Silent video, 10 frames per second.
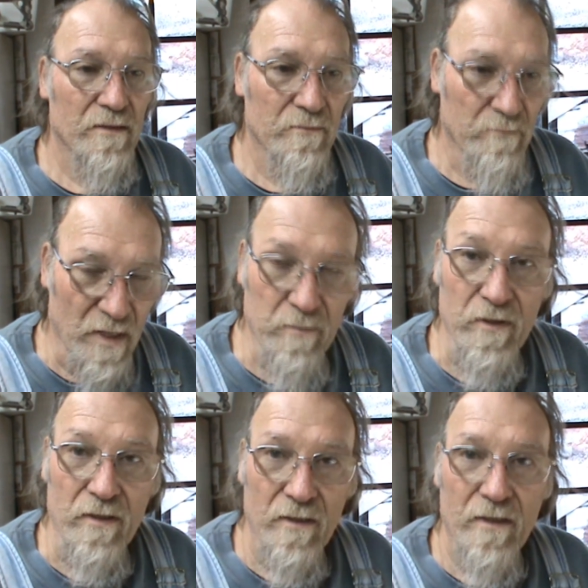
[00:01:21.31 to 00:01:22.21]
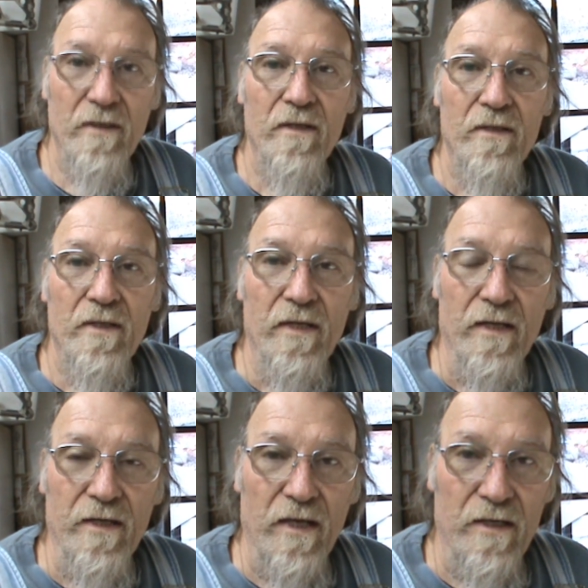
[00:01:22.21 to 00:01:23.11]
maybe.
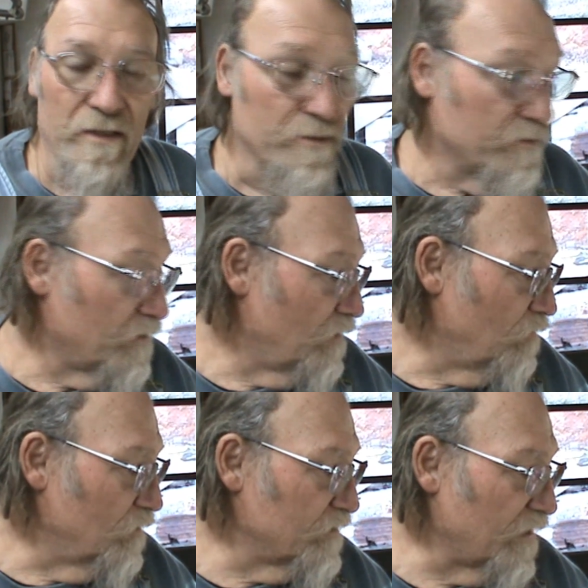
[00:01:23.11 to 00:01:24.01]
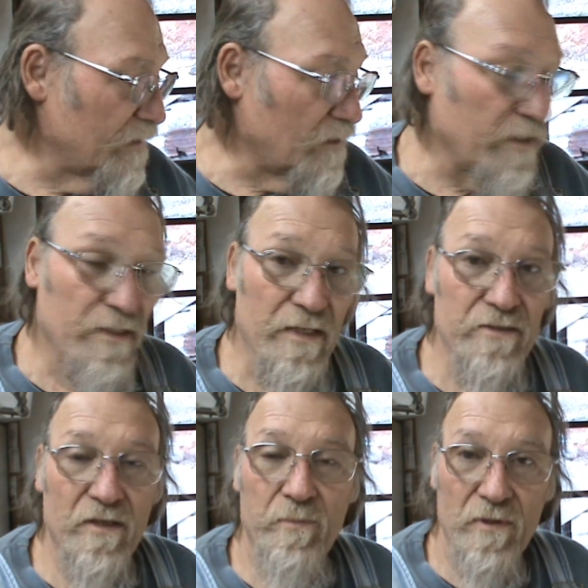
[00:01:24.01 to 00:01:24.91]
And that is, once I clean these
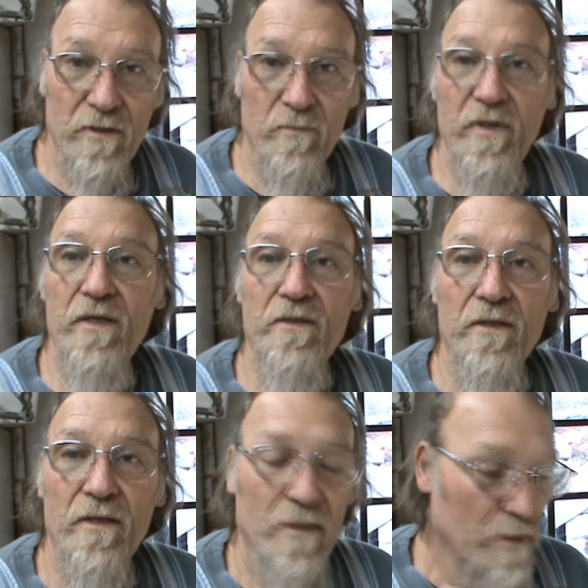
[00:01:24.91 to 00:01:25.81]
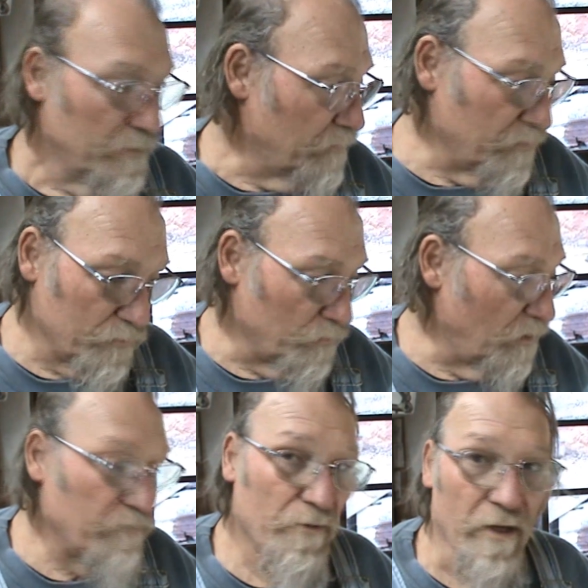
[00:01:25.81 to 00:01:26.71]
up a little bit, they're just
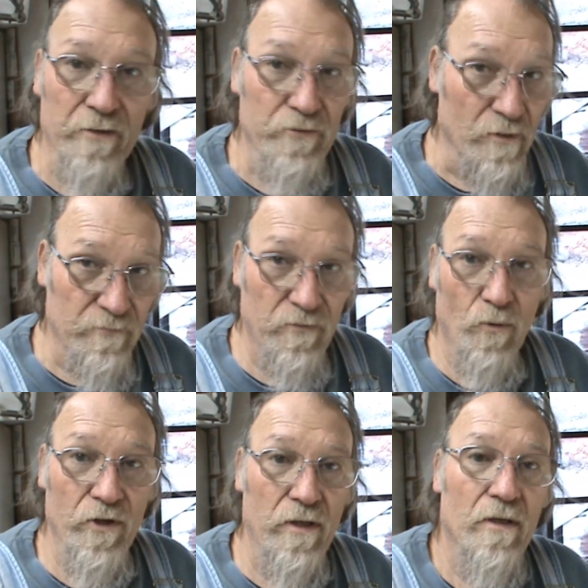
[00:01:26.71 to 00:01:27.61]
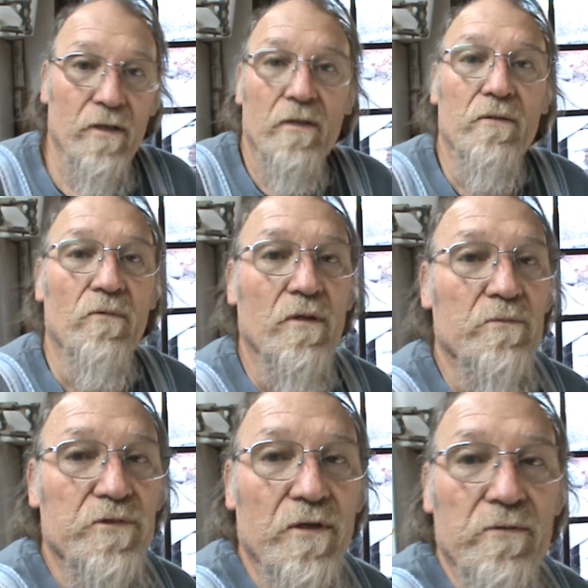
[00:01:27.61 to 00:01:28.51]
rough ground to a 40. Well, let me
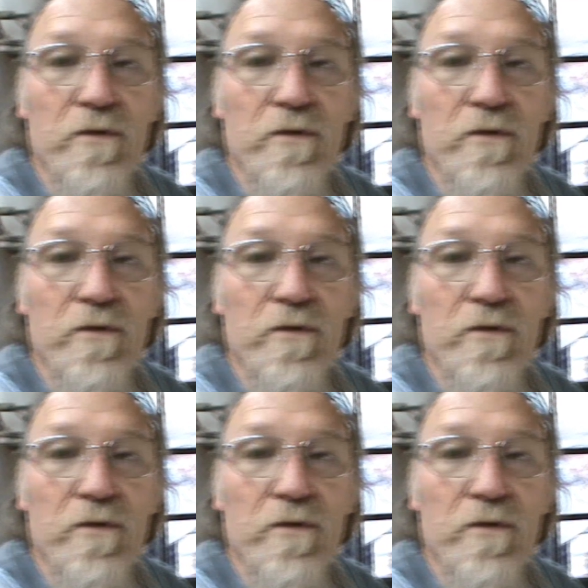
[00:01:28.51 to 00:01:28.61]
show you.